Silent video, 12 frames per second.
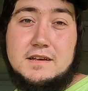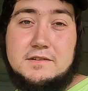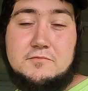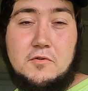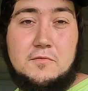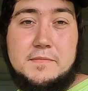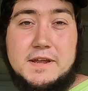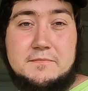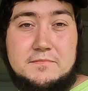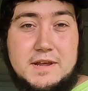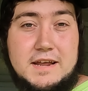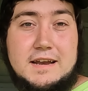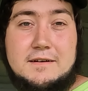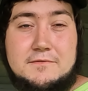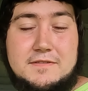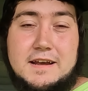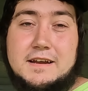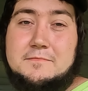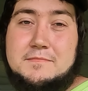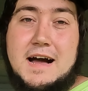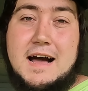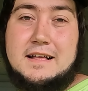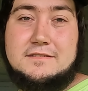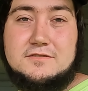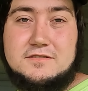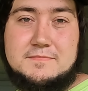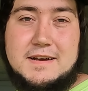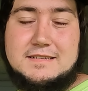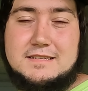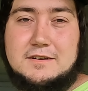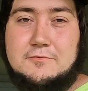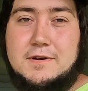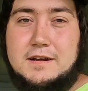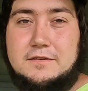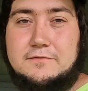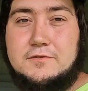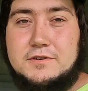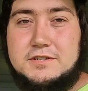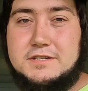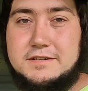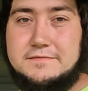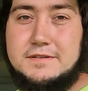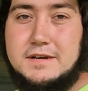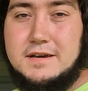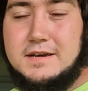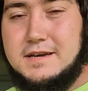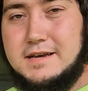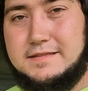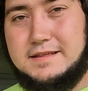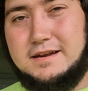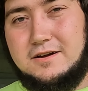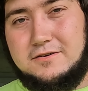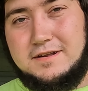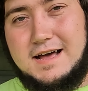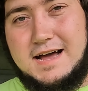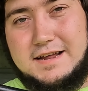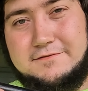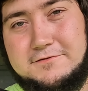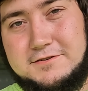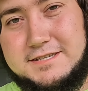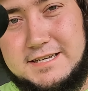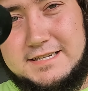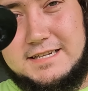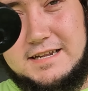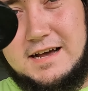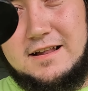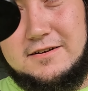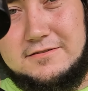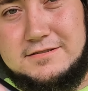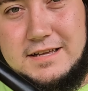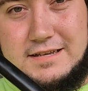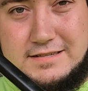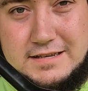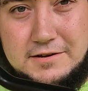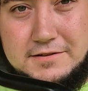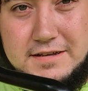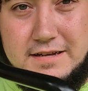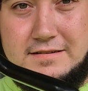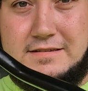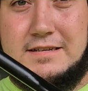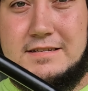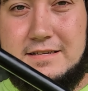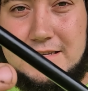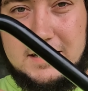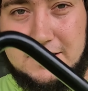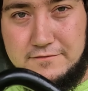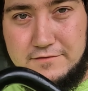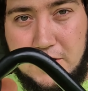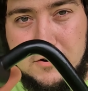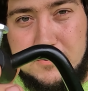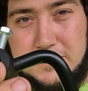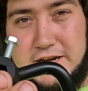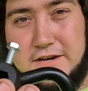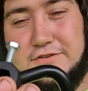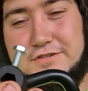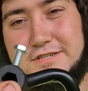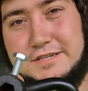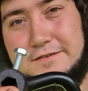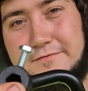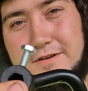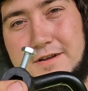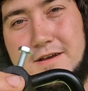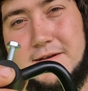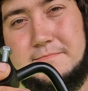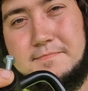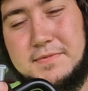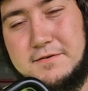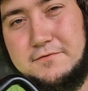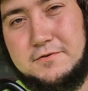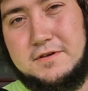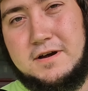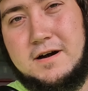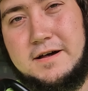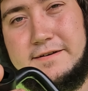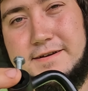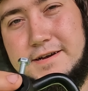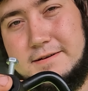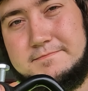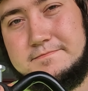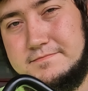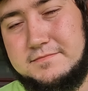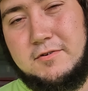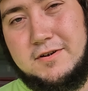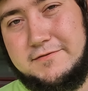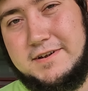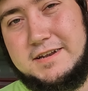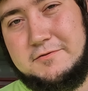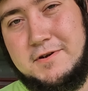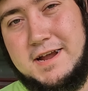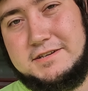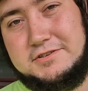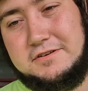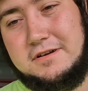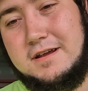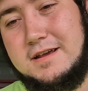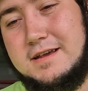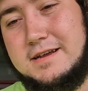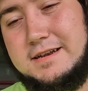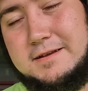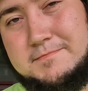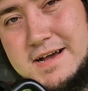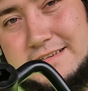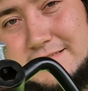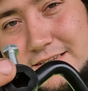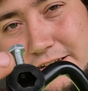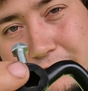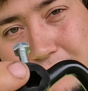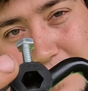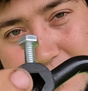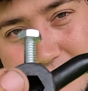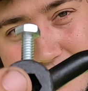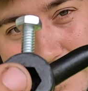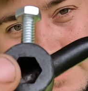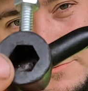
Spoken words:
you won't be getting everything in a bind. So it's basically like a regular foot shift. And then online for $60 they sell this. This is a converter gear shift for the Honda 350 Rancher, and it basically fits that